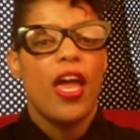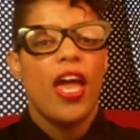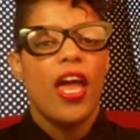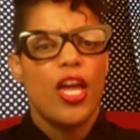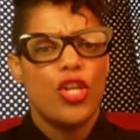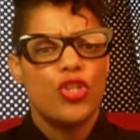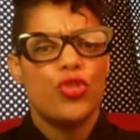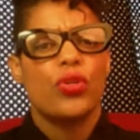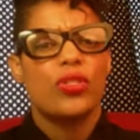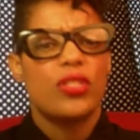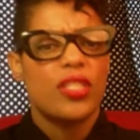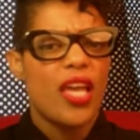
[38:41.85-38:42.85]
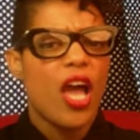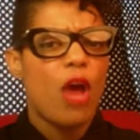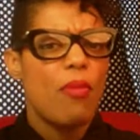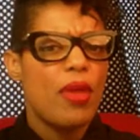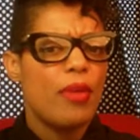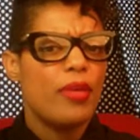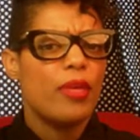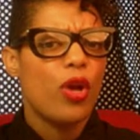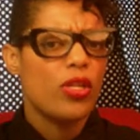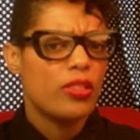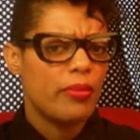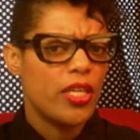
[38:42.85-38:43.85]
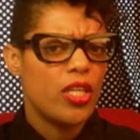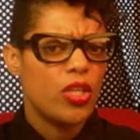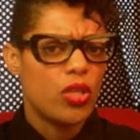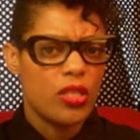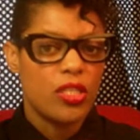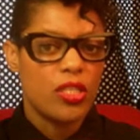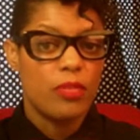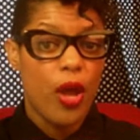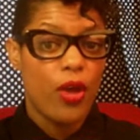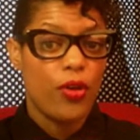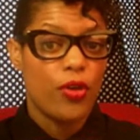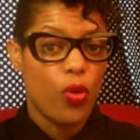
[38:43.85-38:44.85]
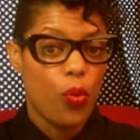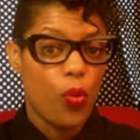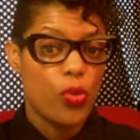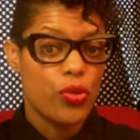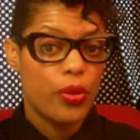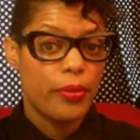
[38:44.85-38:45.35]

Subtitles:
And you can see how maybe possibly it could inspire your wardrobe.